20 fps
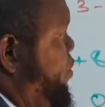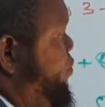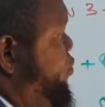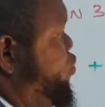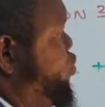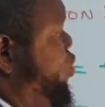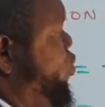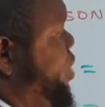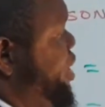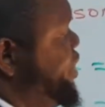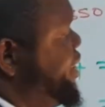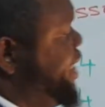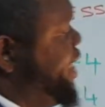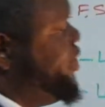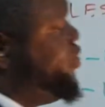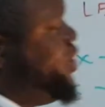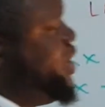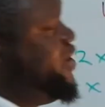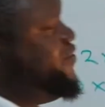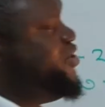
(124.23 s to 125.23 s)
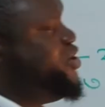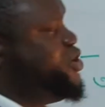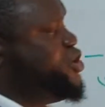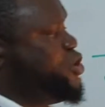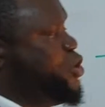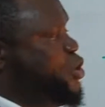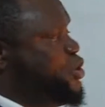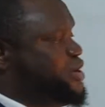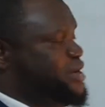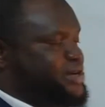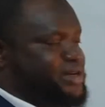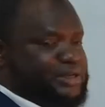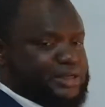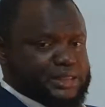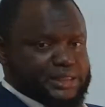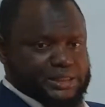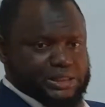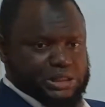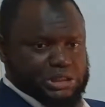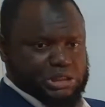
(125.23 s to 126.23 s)
So once you even know,
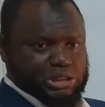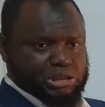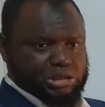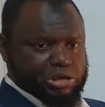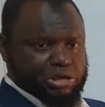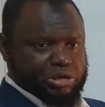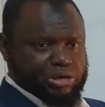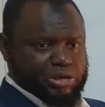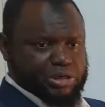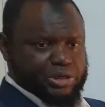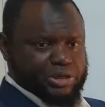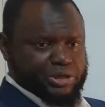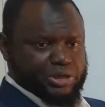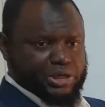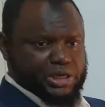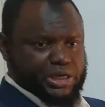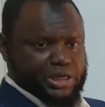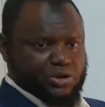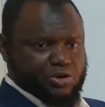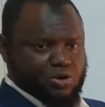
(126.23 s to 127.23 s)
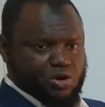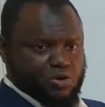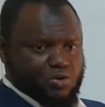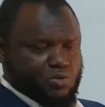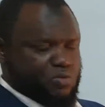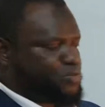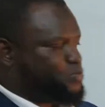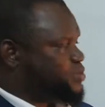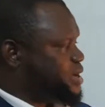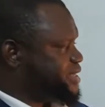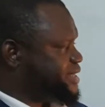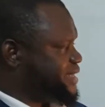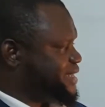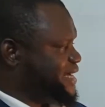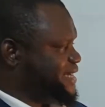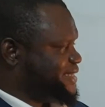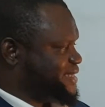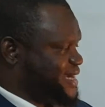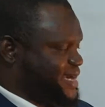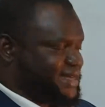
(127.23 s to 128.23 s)
you know what
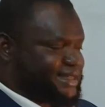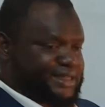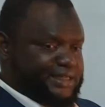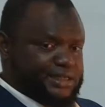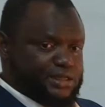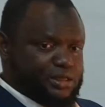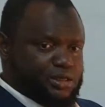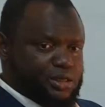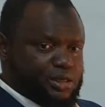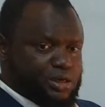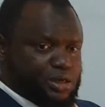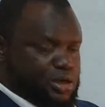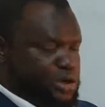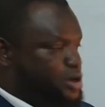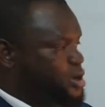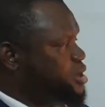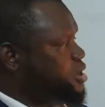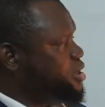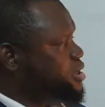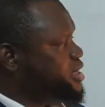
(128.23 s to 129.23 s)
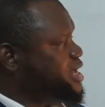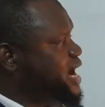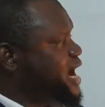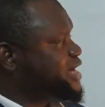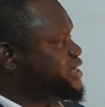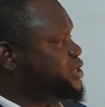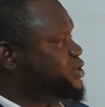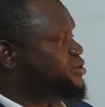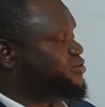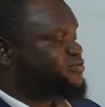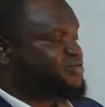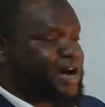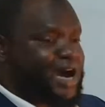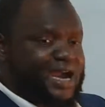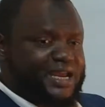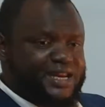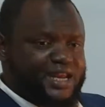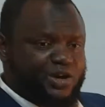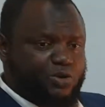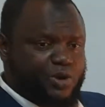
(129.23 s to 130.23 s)
this is, they ask you to
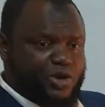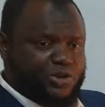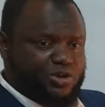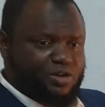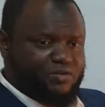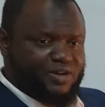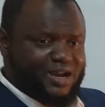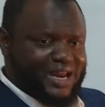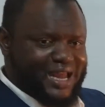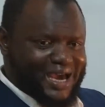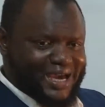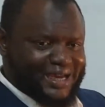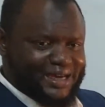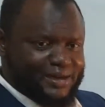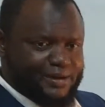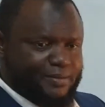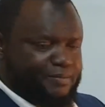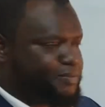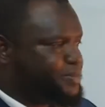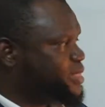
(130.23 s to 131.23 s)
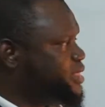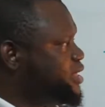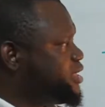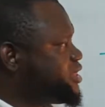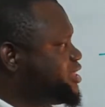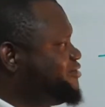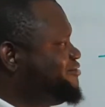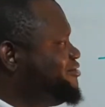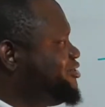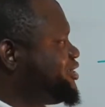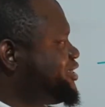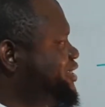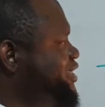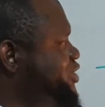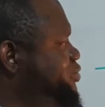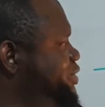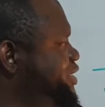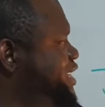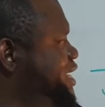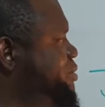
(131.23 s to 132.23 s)
find the equation of a line. The first thing
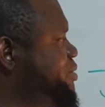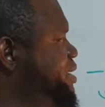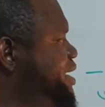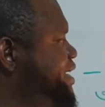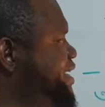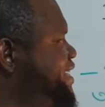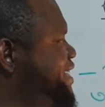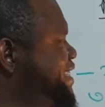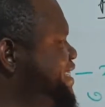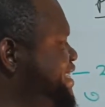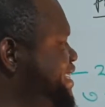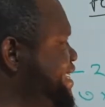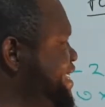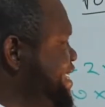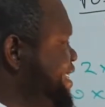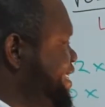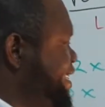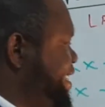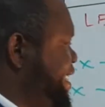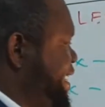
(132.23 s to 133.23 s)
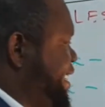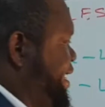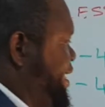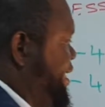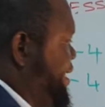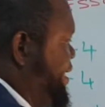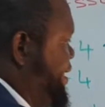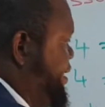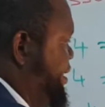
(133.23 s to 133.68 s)
we tell them is the c is here,